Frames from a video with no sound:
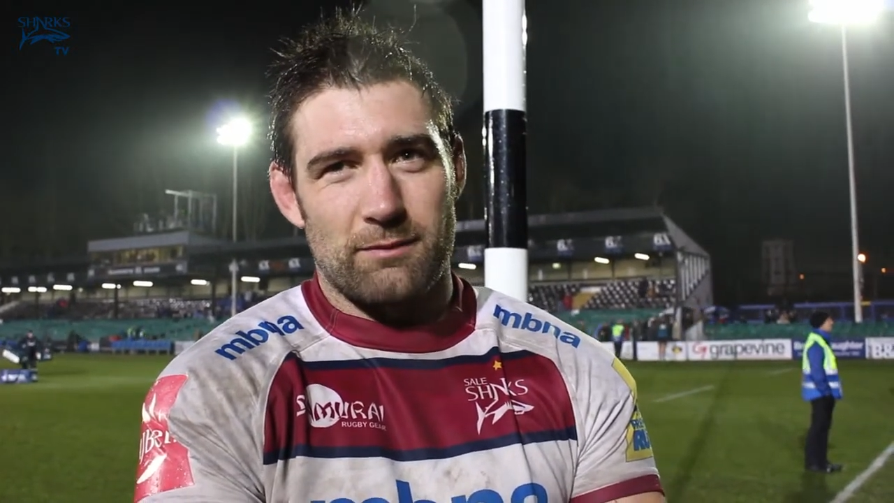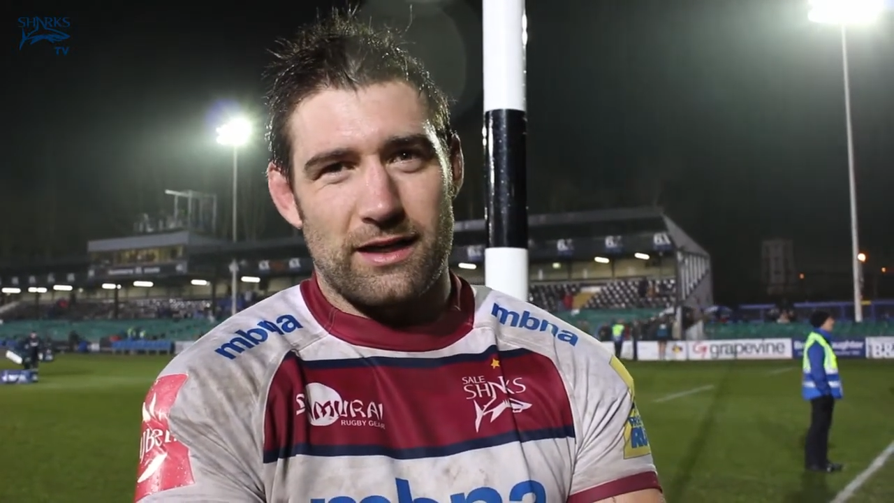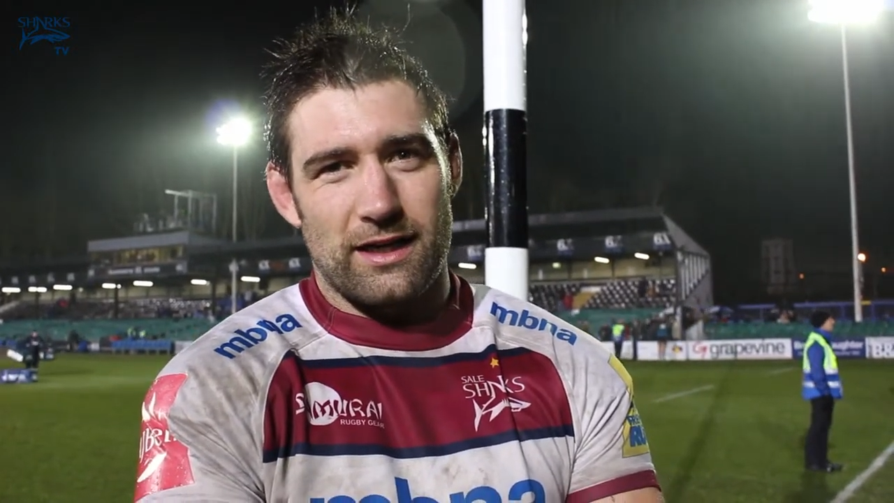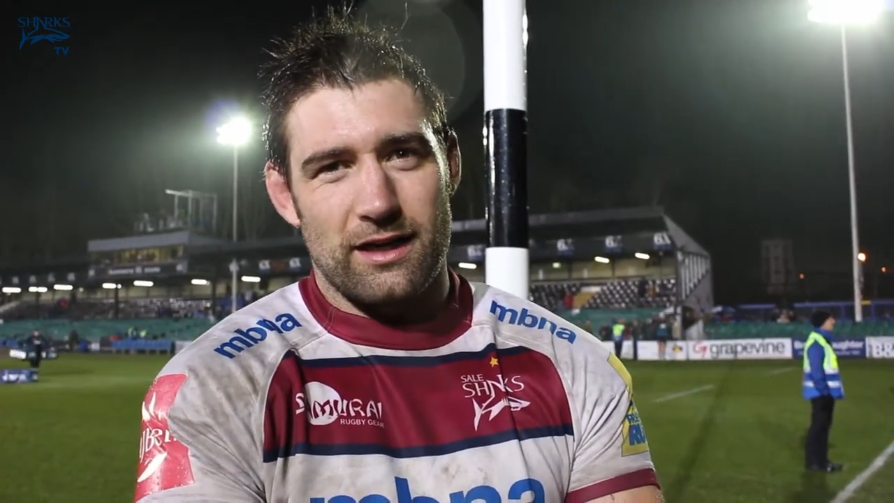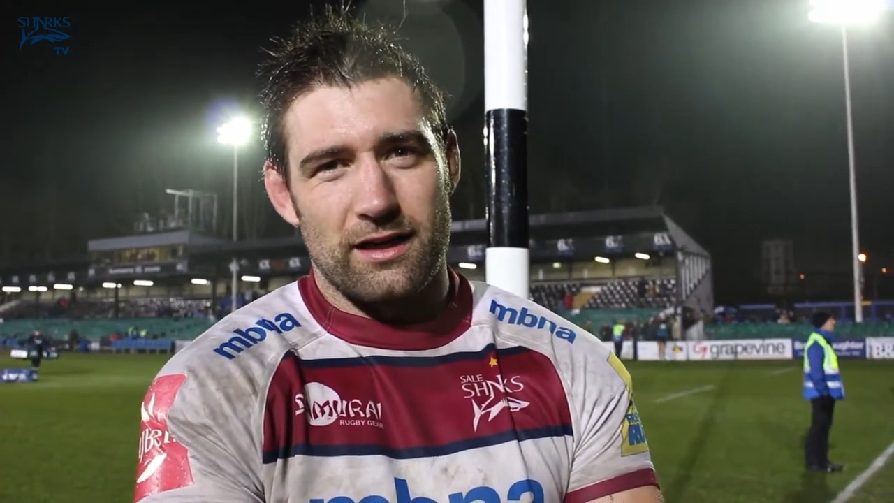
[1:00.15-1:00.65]

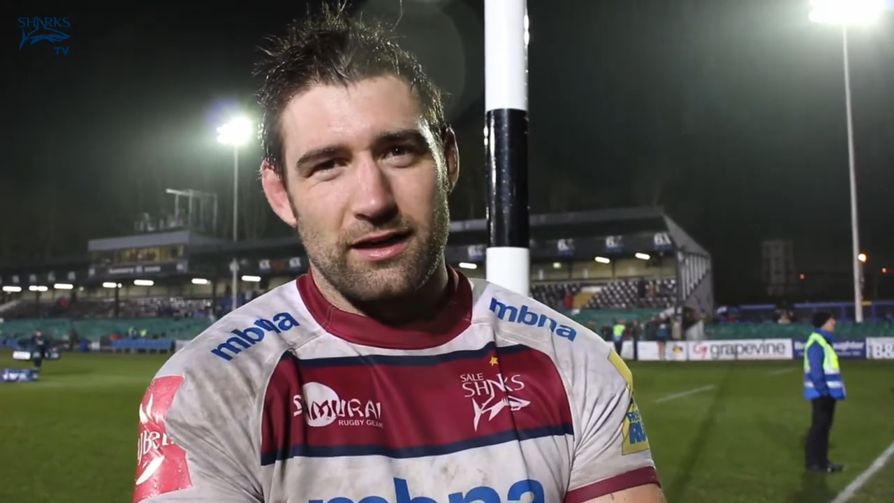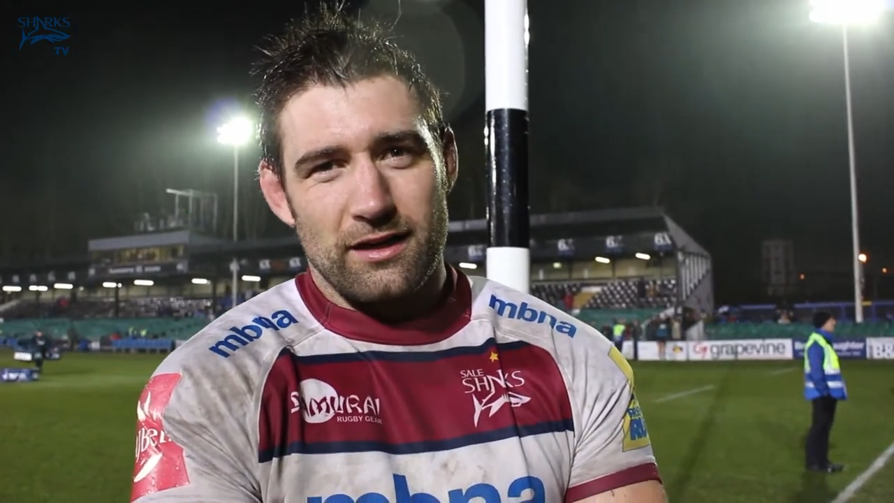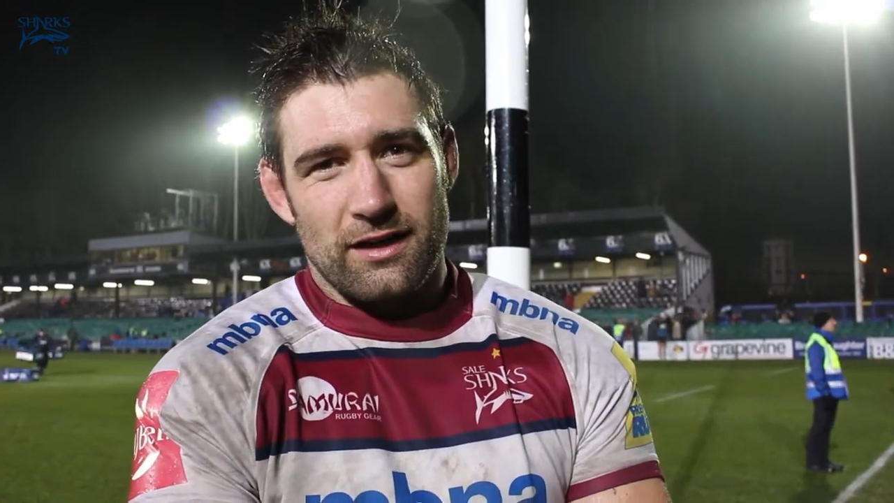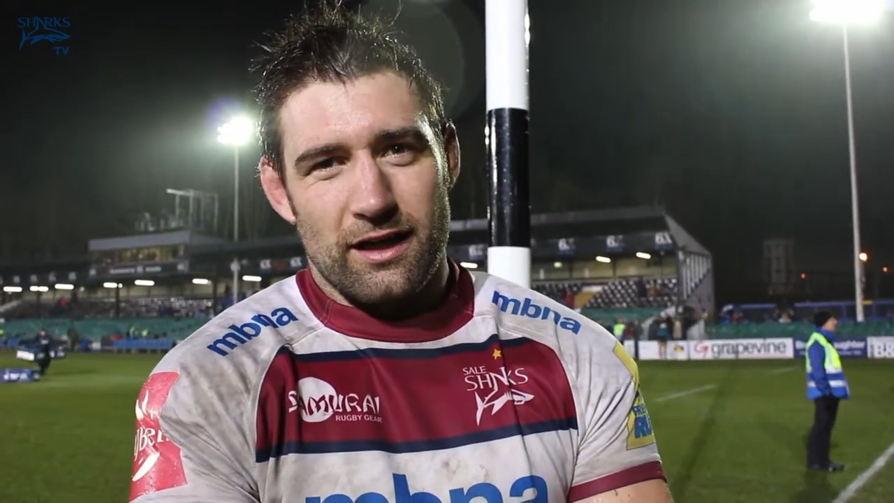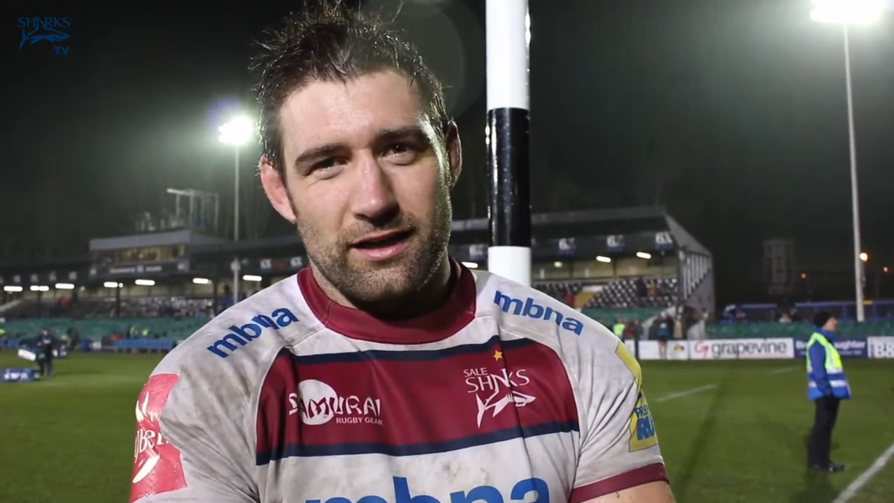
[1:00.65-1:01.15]
Monday
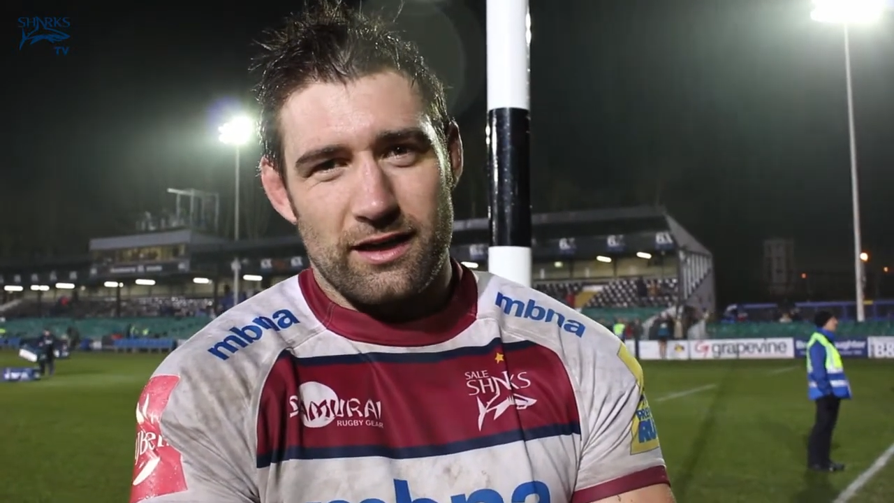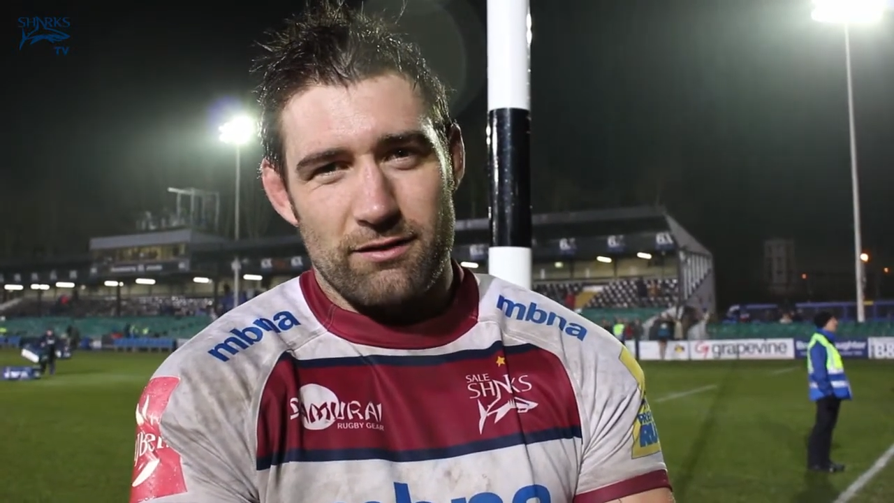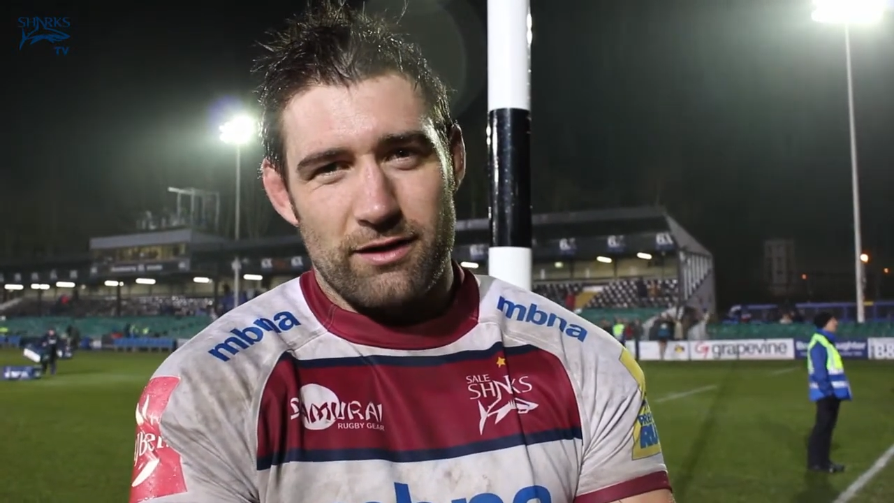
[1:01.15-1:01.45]
and get